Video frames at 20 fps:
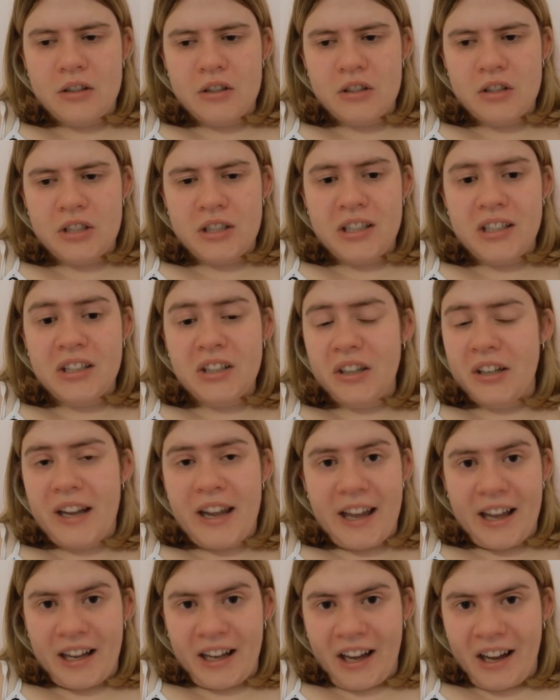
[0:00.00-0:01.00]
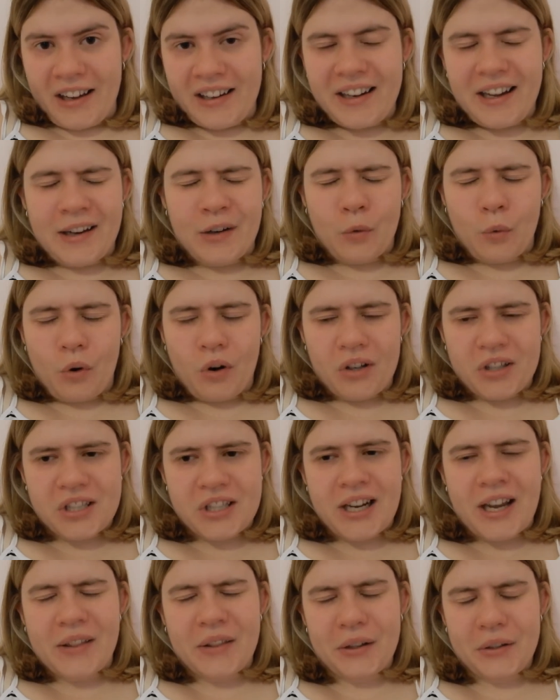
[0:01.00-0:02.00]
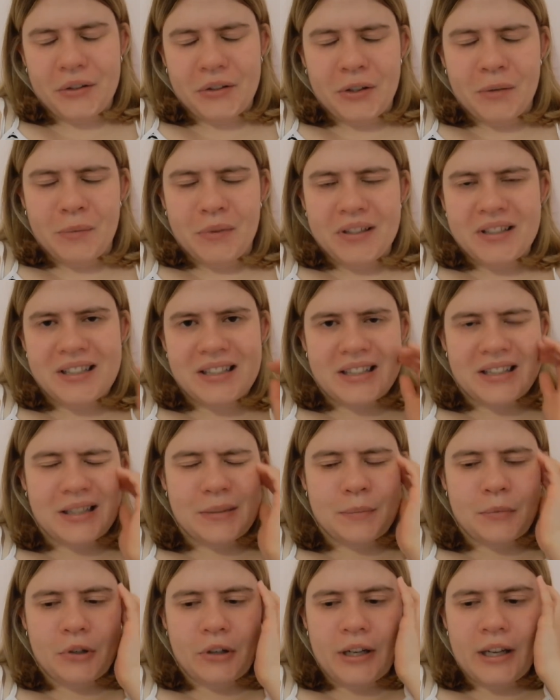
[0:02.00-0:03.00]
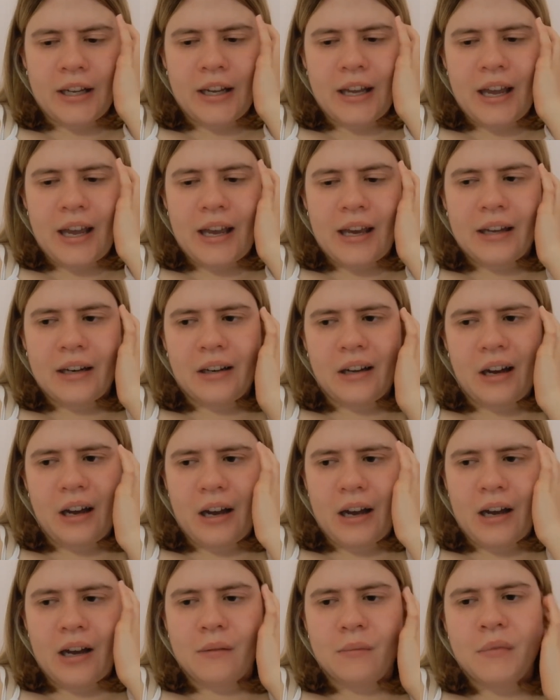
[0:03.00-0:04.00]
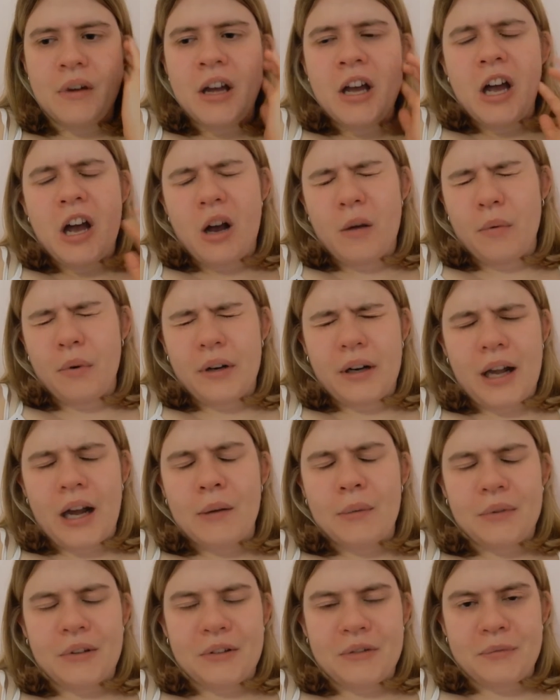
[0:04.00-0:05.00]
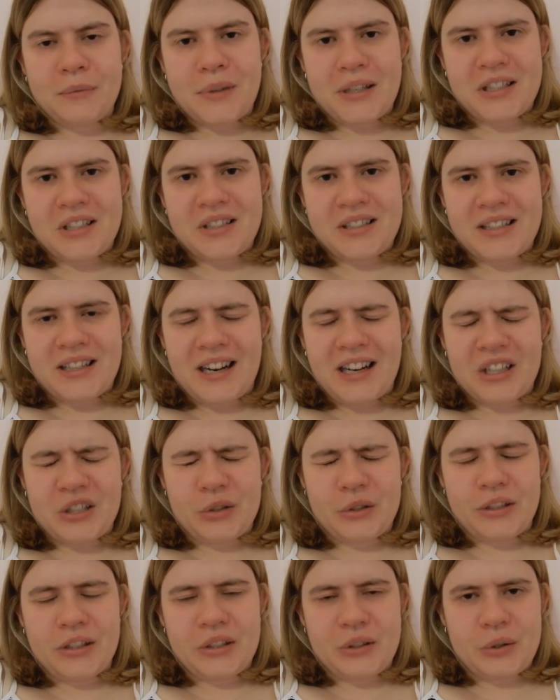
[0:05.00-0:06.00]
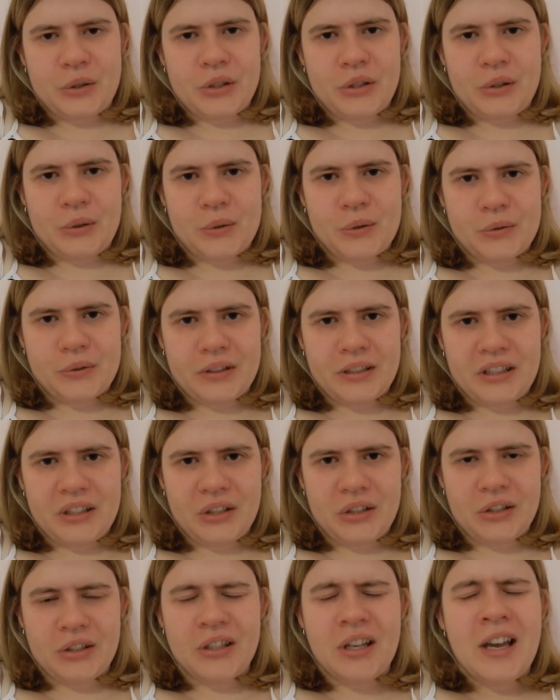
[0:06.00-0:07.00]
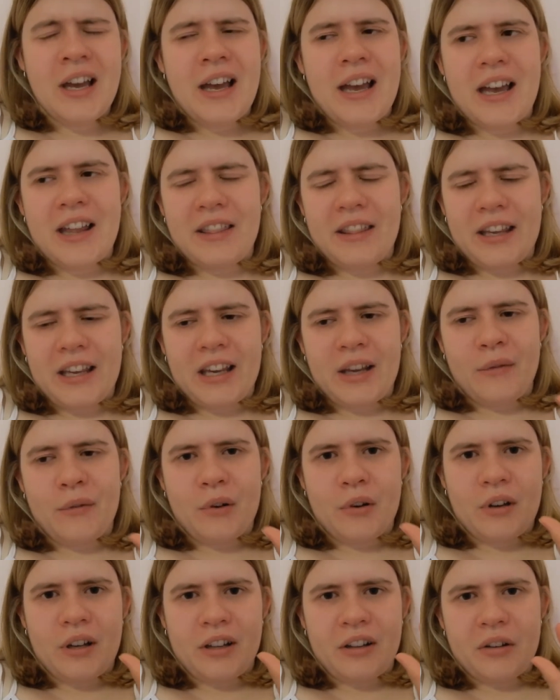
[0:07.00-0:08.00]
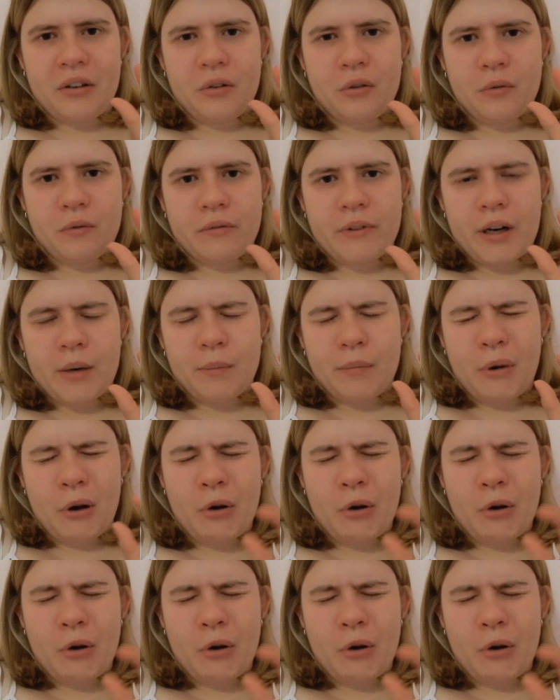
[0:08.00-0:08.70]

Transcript: she got a haircut and a wash at the groomers this morning, and I'll put a couple of pictures in actually, because she looks really cute, and they gave her a little red